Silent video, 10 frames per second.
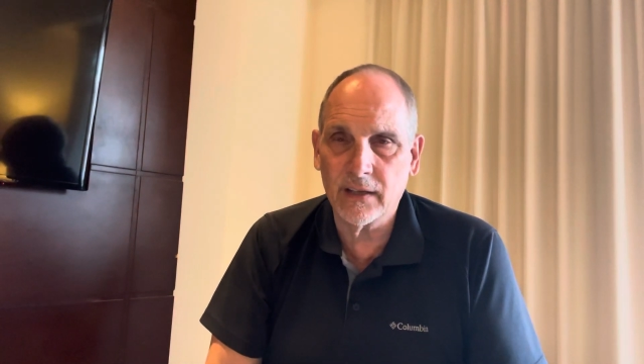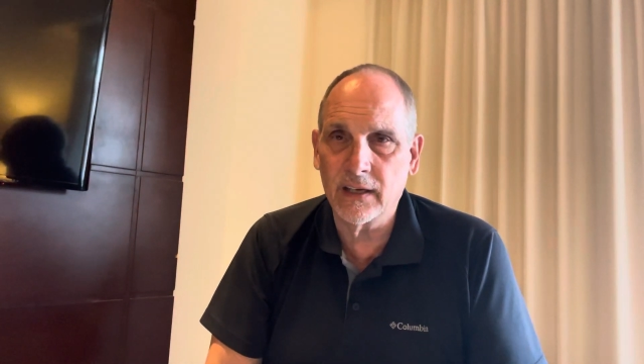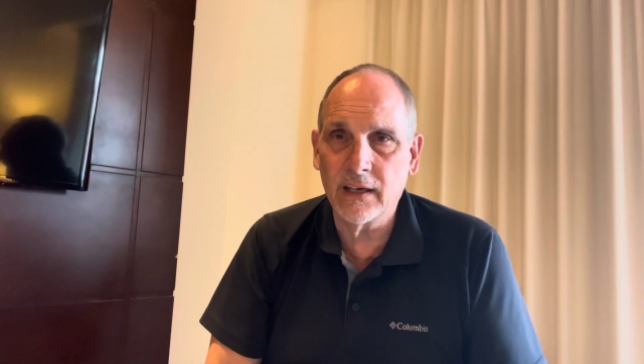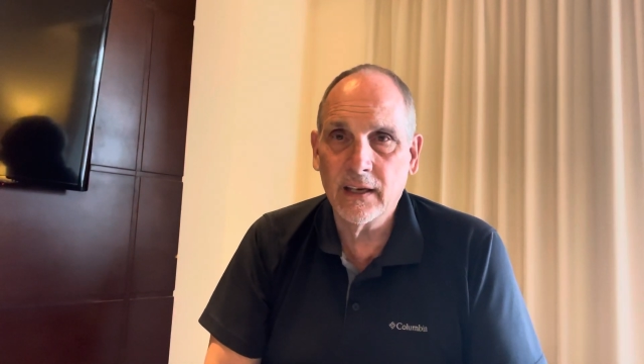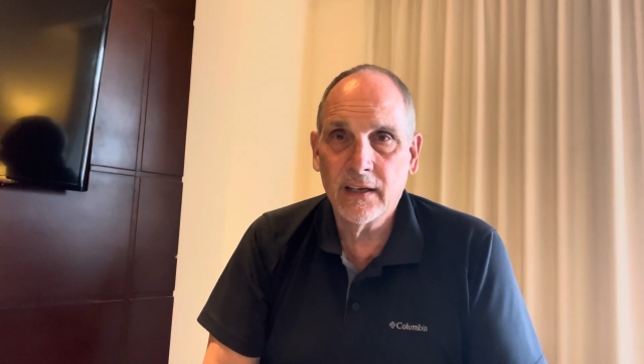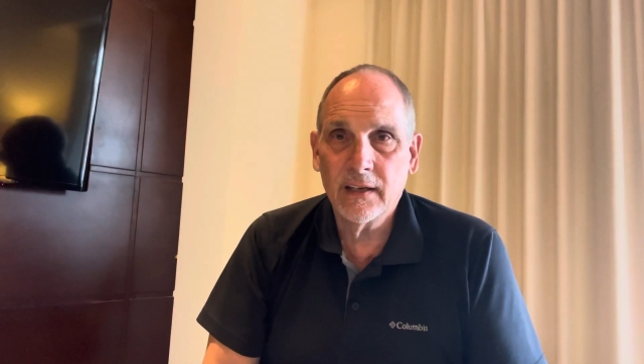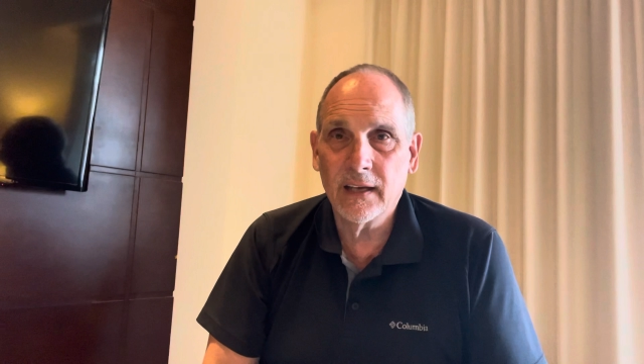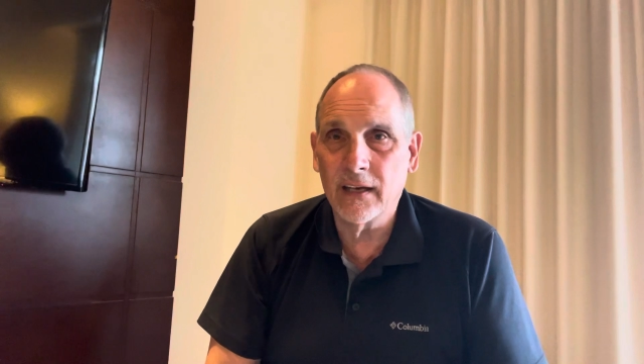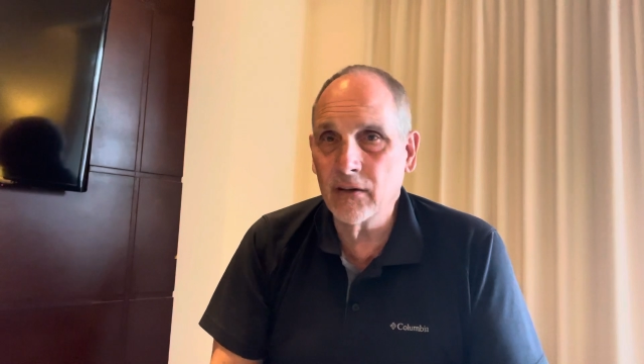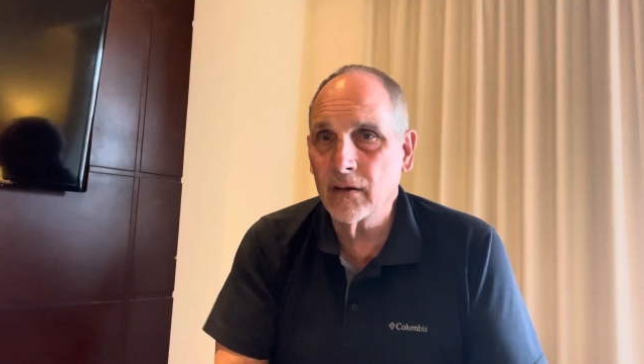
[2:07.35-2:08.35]

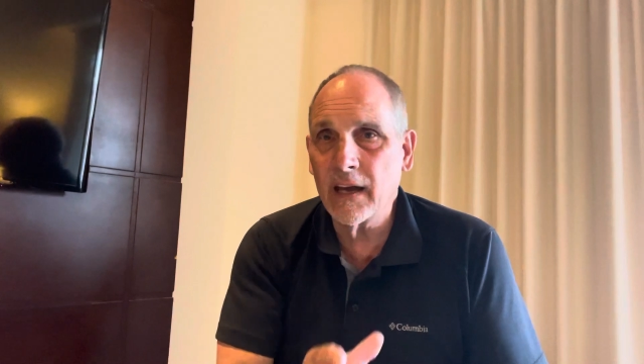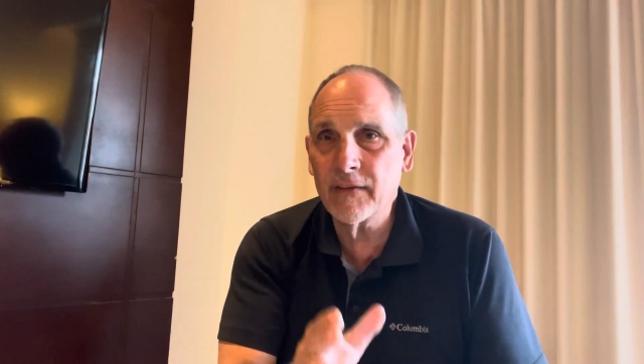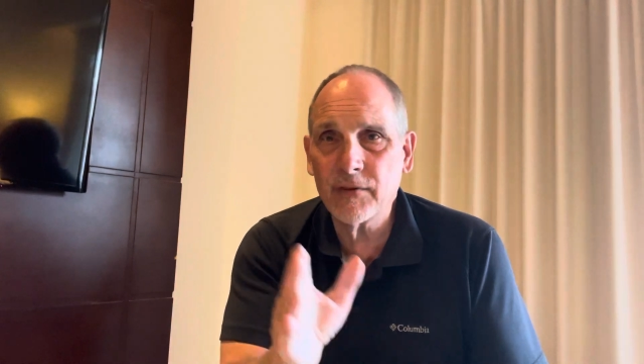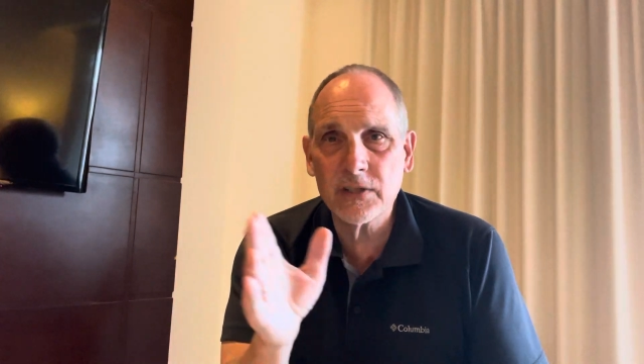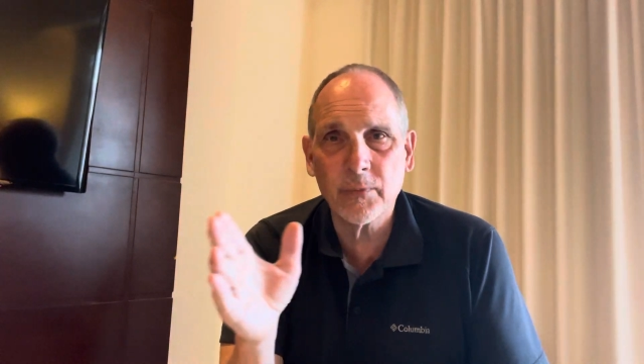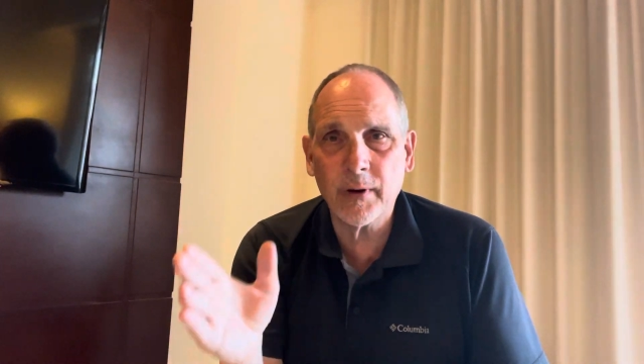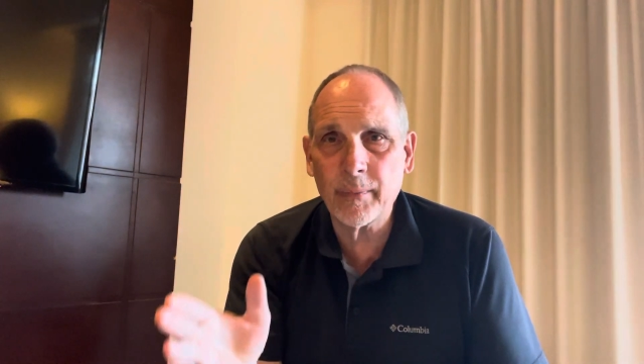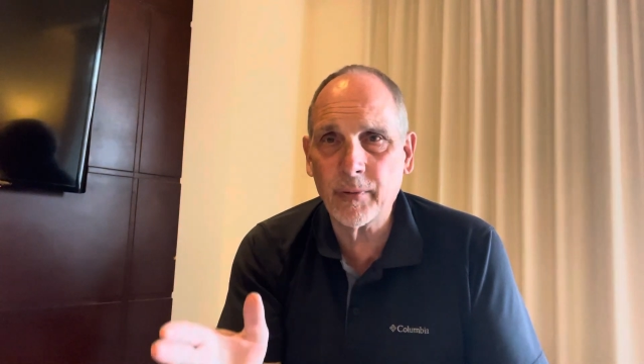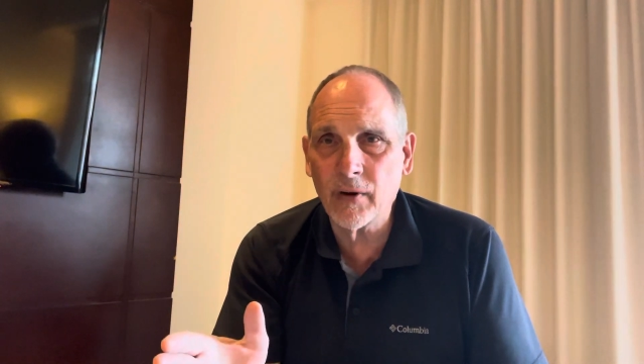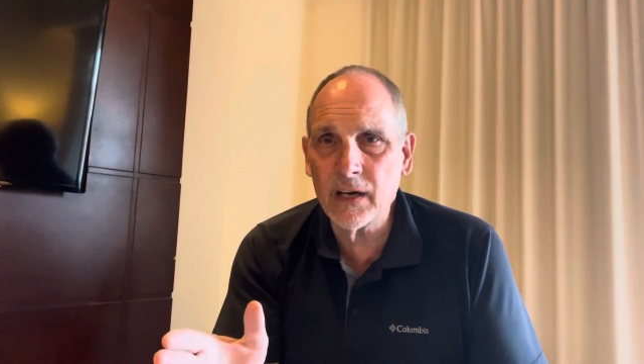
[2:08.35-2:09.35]
And your life is a
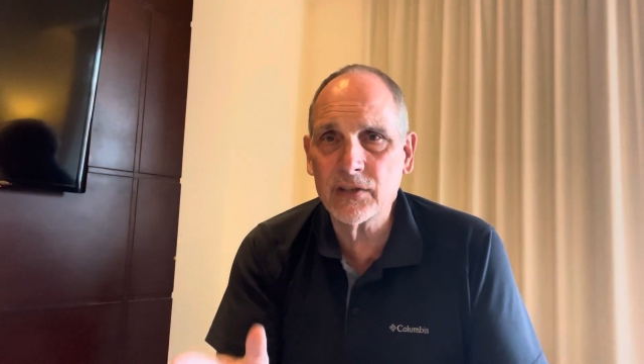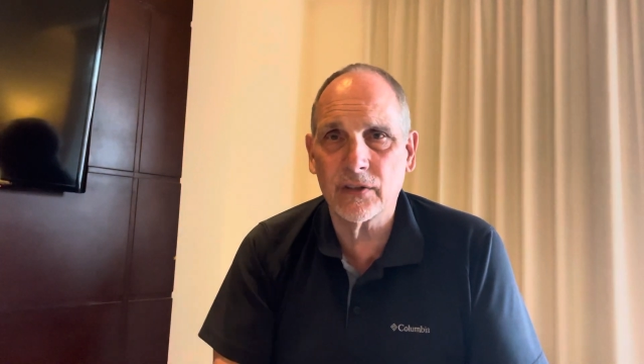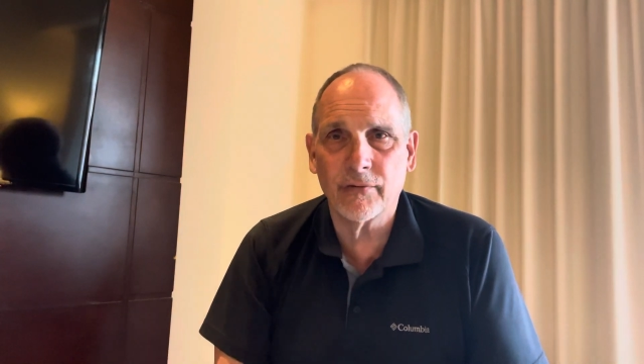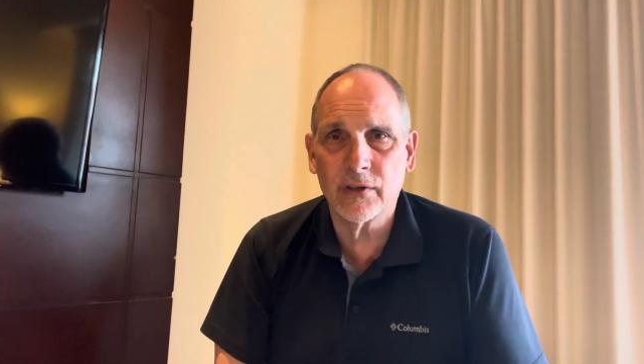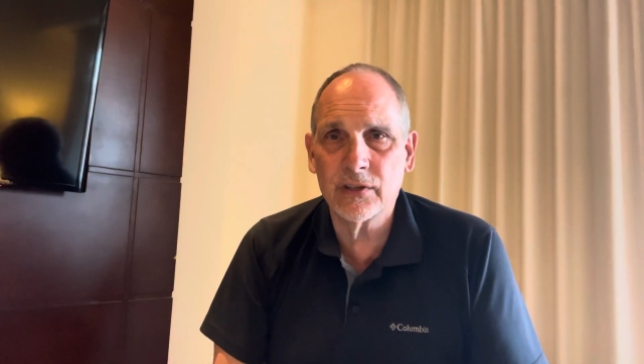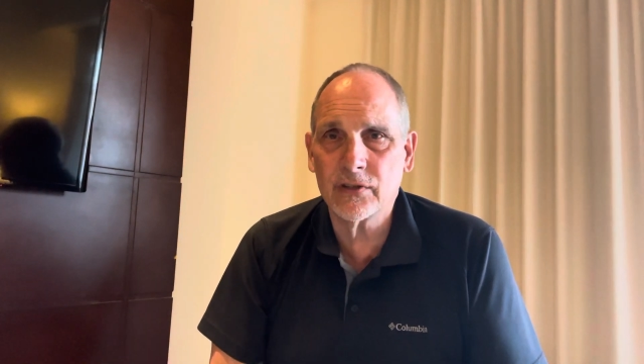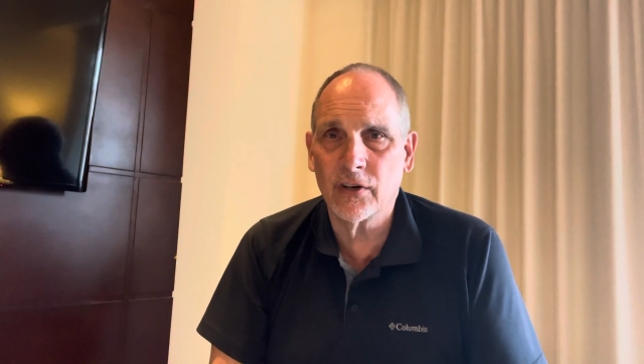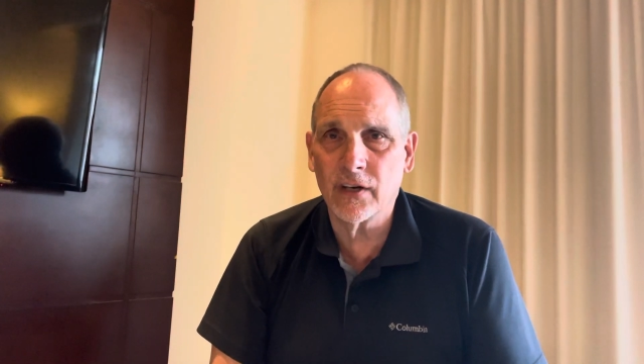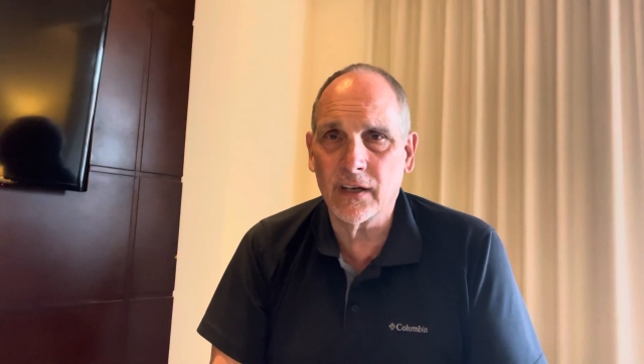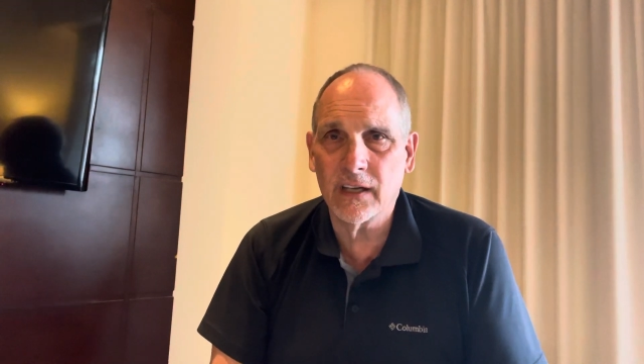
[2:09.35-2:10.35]
preparation for eternity.